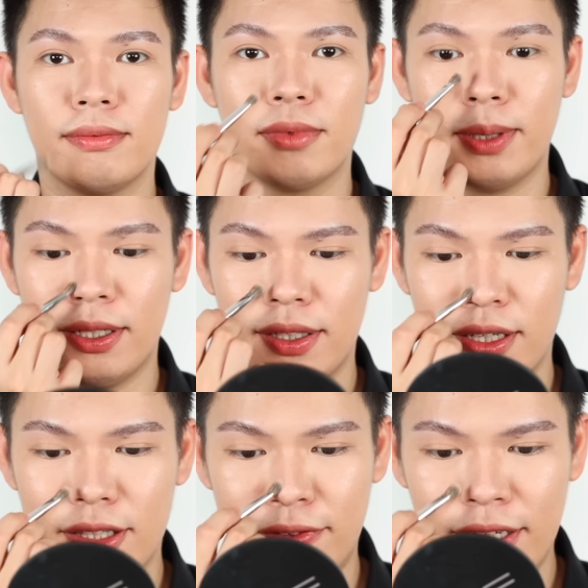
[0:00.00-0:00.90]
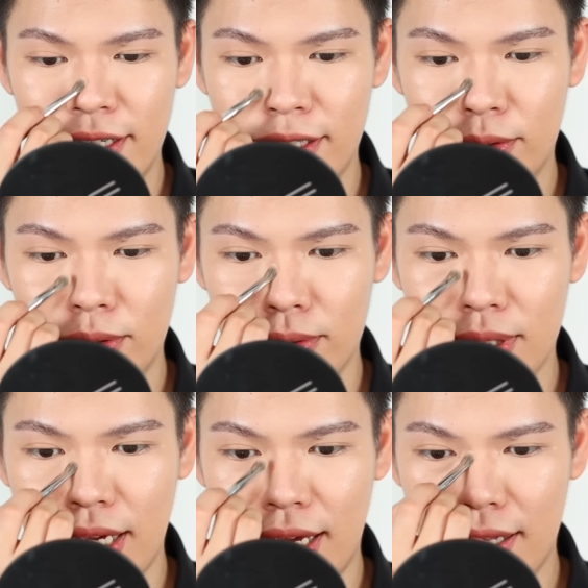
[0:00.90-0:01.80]
Diba? It's very easy to
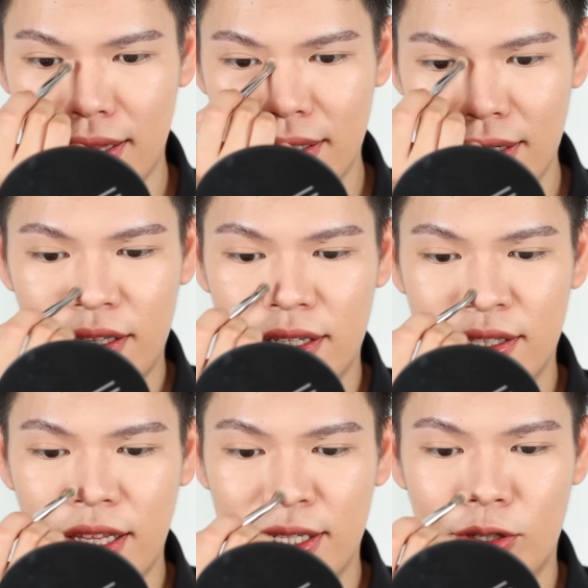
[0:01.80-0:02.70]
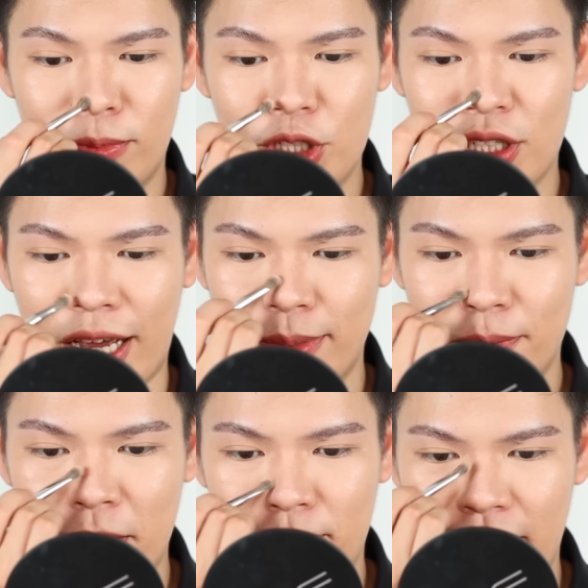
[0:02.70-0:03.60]
use, and it doesn't take so much time sa
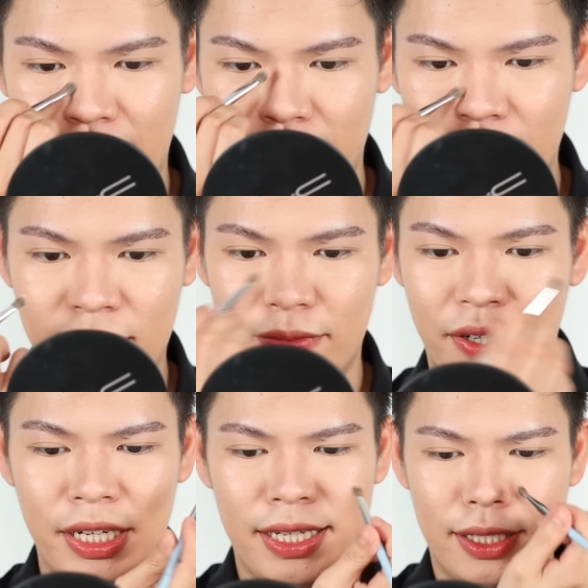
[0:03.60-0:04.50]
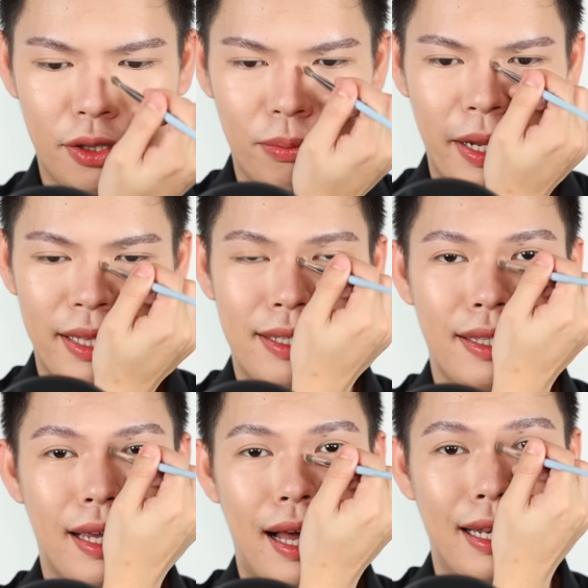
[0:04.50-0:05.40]
pag-blend. It's very easy to blend
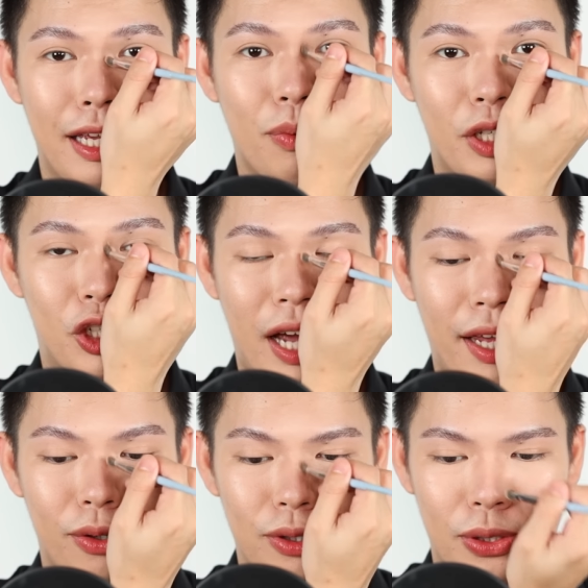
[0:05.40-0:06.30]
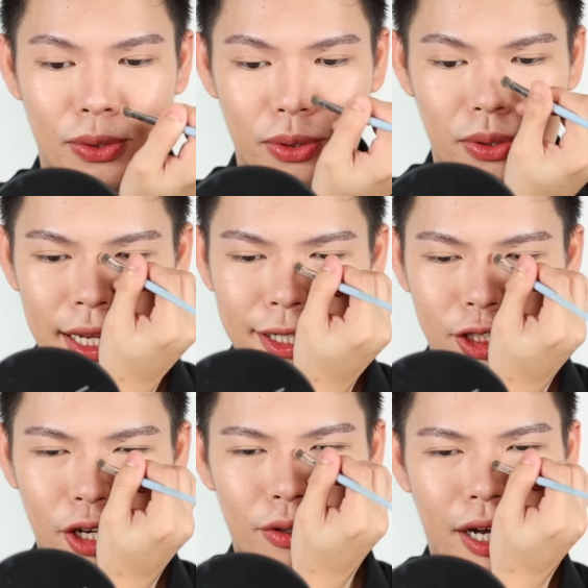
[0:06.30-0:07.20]
since nga liquid siya, and also hindi
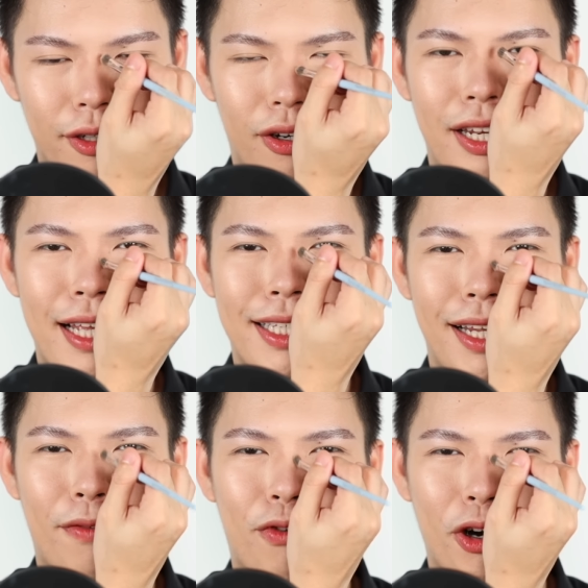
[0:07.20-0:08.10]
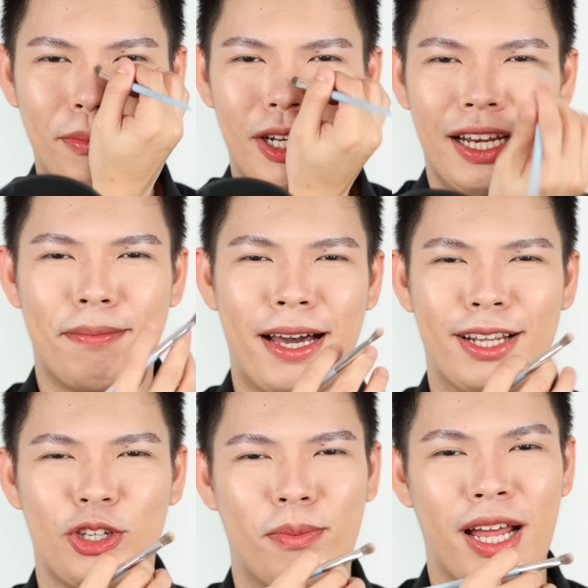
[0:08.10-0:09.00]
siya yung ano, klase ng formula na
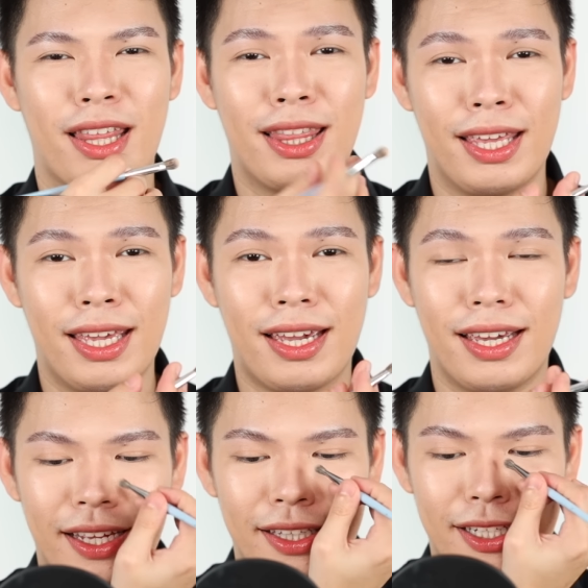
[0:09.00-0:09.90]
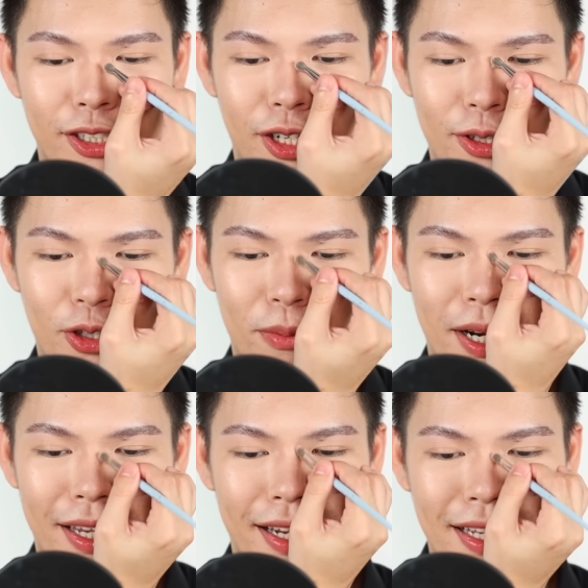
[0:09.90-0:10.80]
parang sobrang thick. Hindi din siya yung
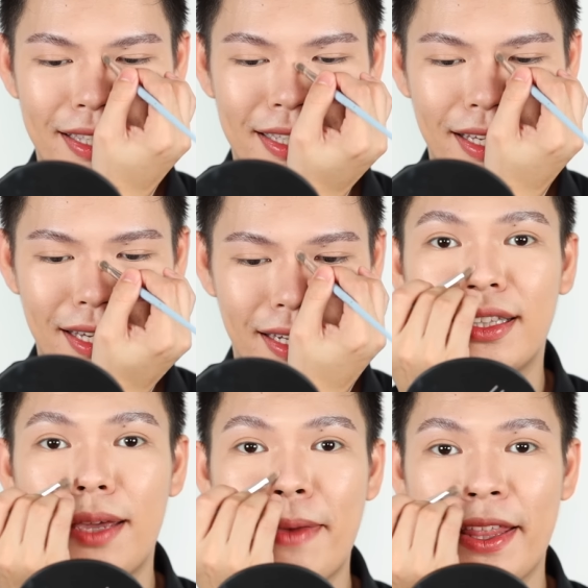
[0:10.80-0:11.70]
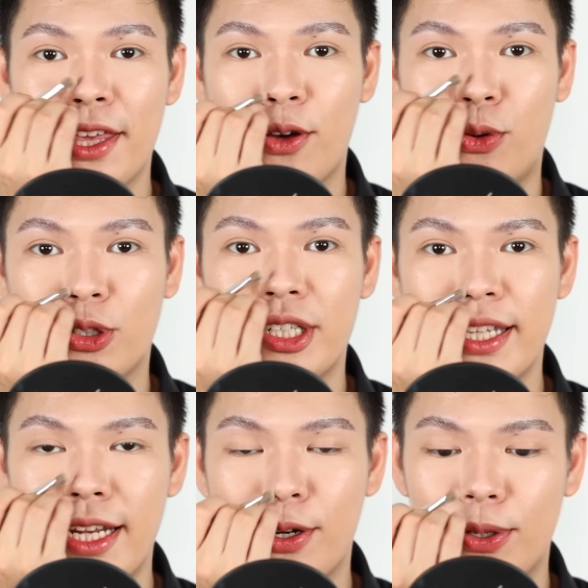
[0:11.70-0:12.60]
sobrang greasy. Dimethicone or
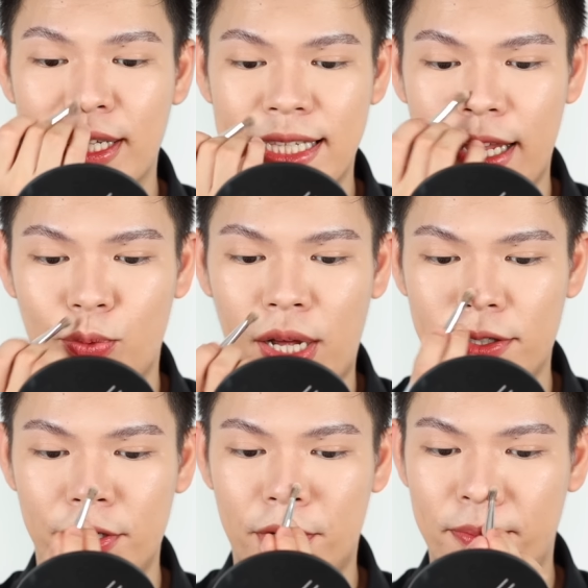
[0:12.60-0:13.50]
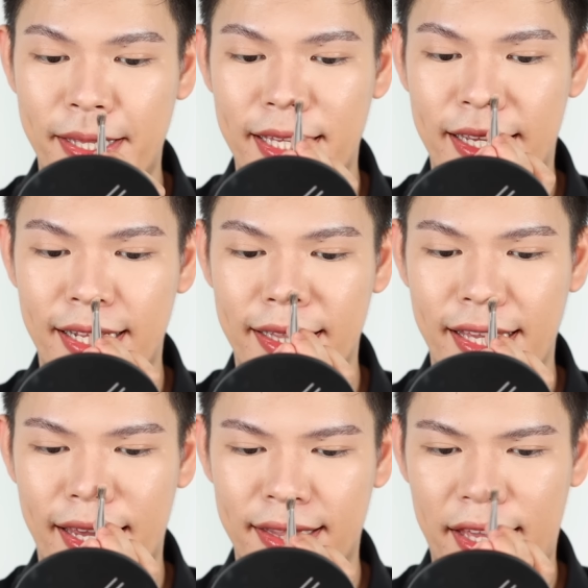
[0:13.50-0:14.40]
silicone kasi, and water yung main
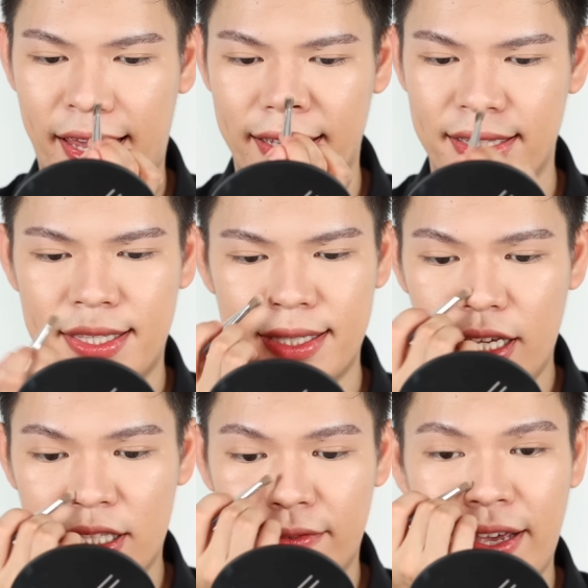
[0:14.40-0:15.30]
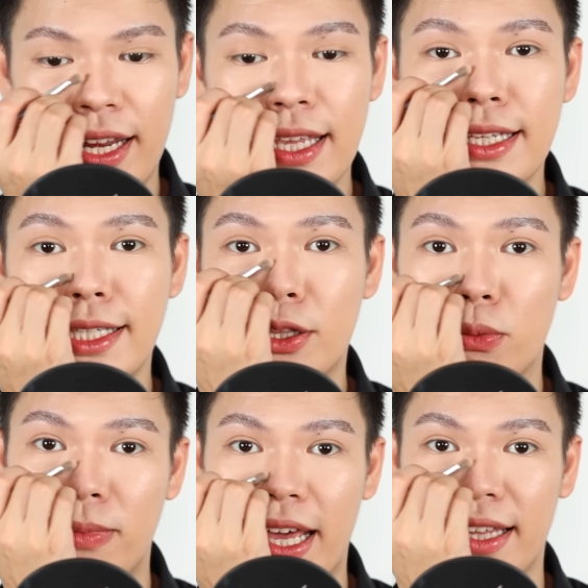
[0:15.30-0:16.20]
ingredient. Hence, it's very easy to
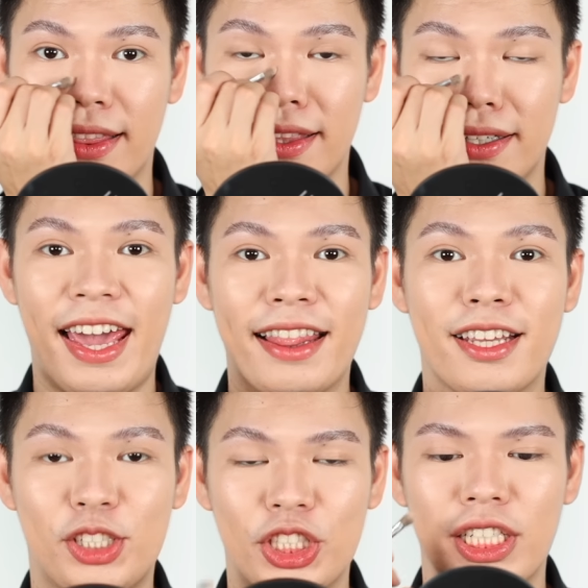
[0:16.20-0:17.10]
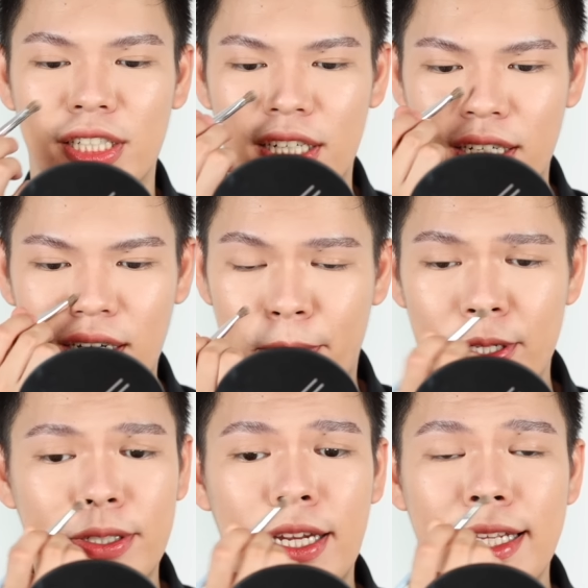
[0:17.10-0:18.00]
blend and sheer.
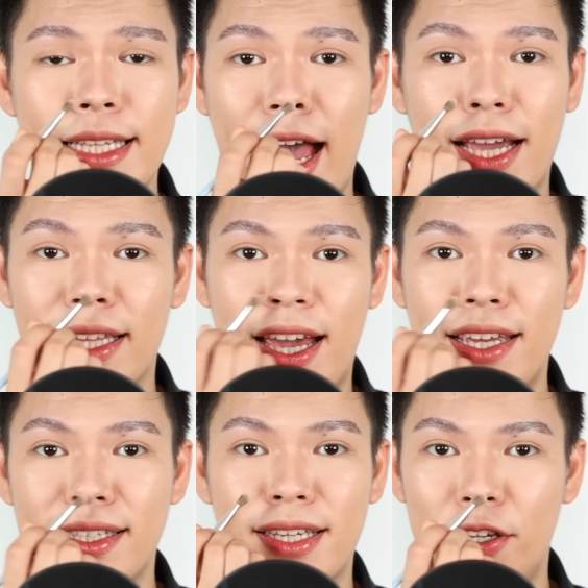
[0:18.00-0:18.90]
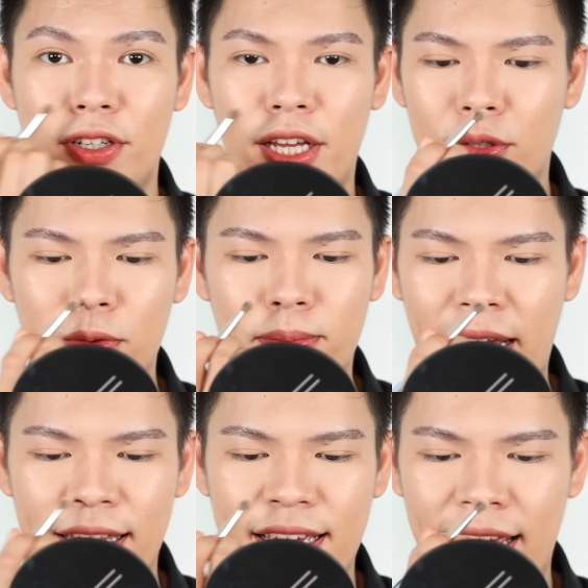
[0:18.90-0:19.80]
Personally, sa akin guys, ngayon, I don't
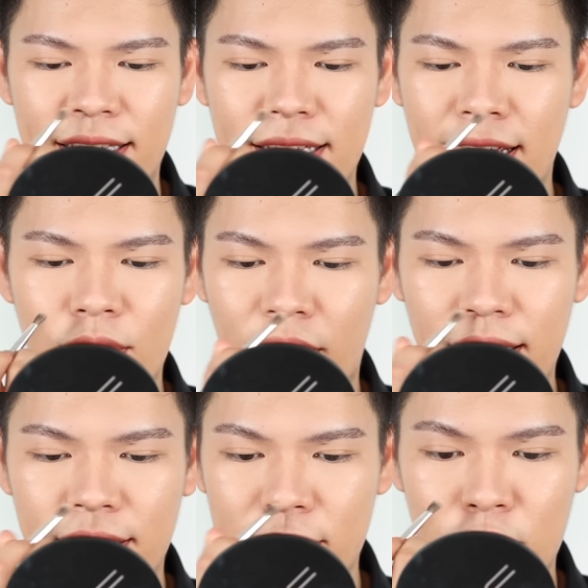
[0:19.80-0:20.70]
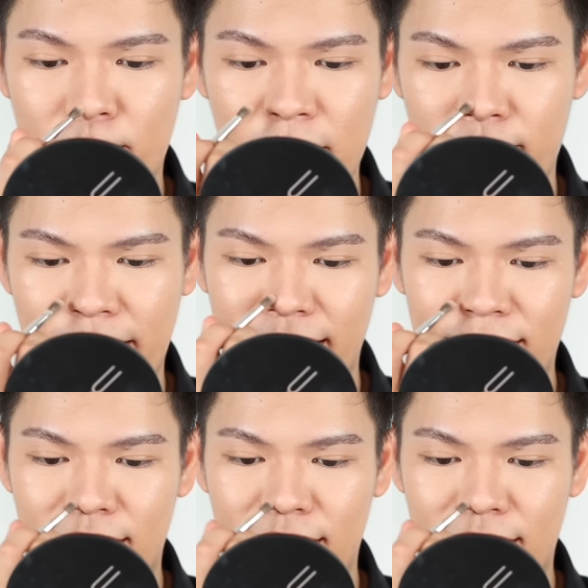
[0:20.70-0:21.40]
mind kahit hindi ganun ka-intense yung pigment.